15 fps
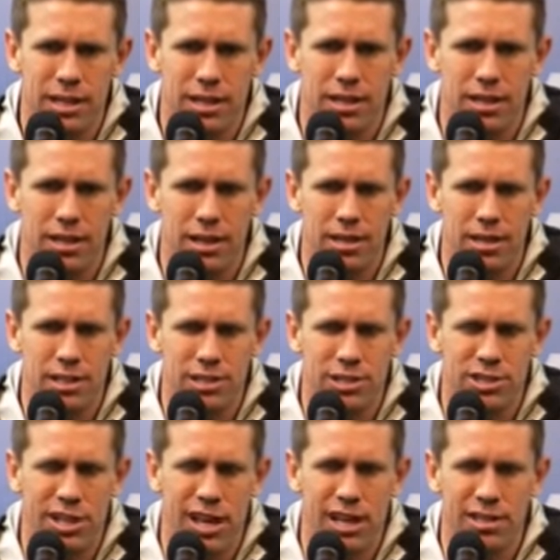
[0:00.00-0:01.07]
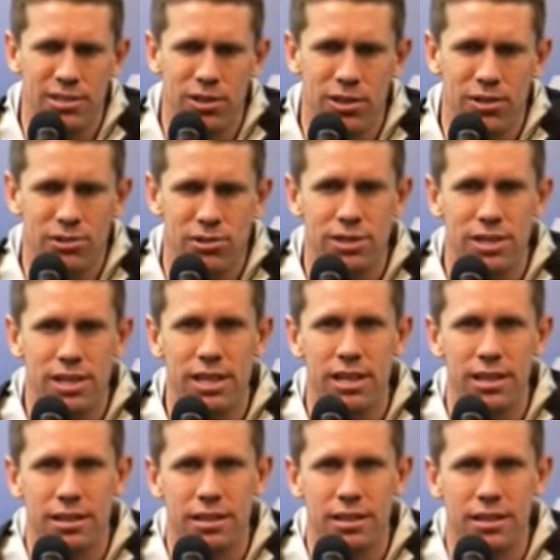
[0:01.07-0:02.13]
it just dulls the
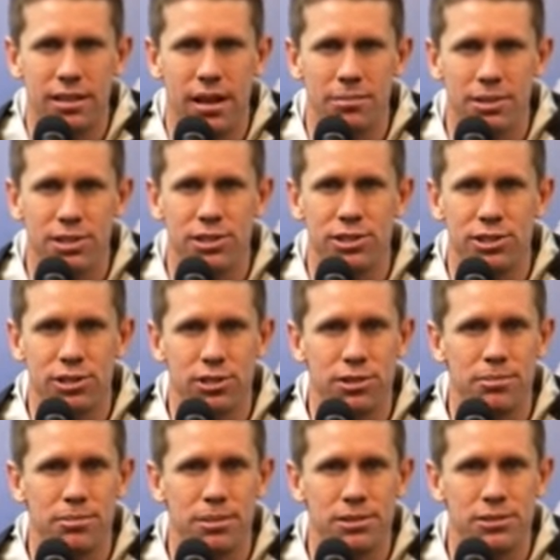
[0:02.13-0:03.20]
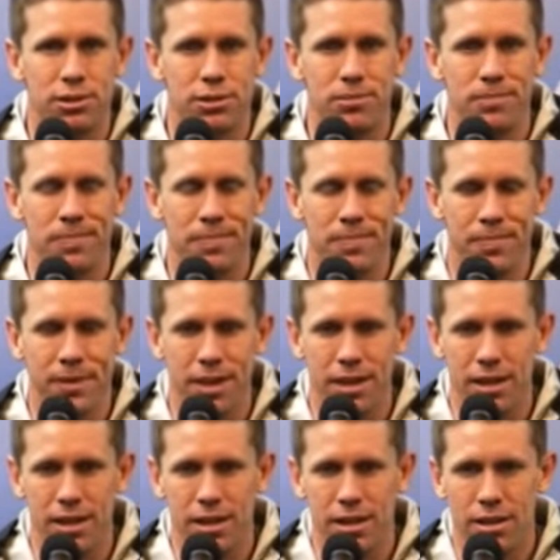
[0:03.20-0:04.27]
competition a little bit. So,
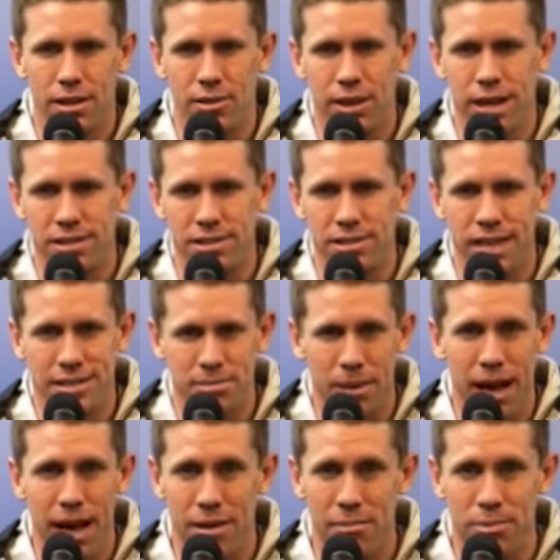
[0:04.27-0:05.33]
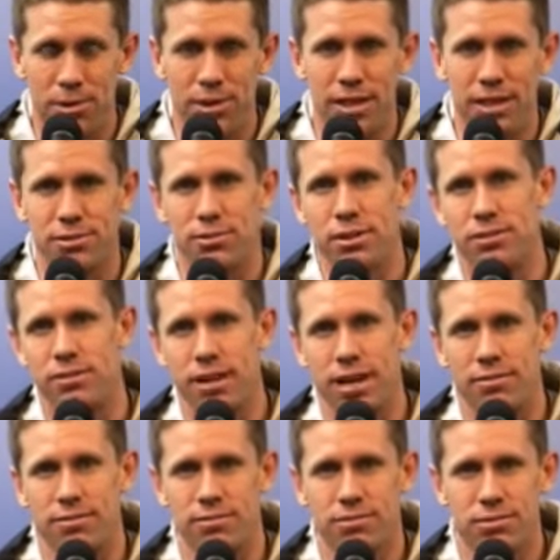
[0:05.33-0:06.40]
you know, that's my input. That's what
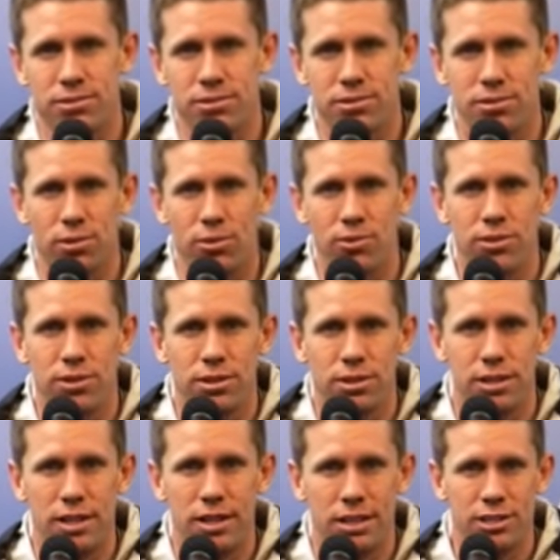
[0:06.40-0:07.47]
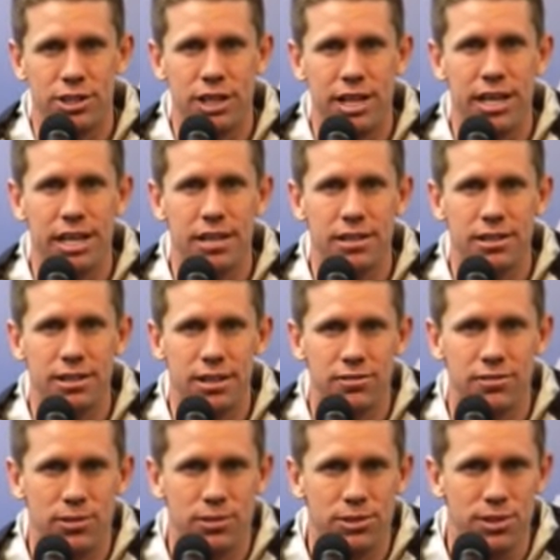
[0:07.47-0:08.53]
I've told the Gene and the
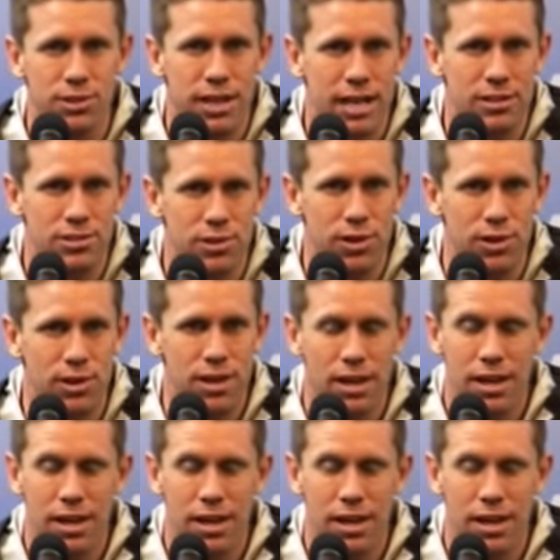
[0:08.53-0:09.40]
folks there at NASCAR,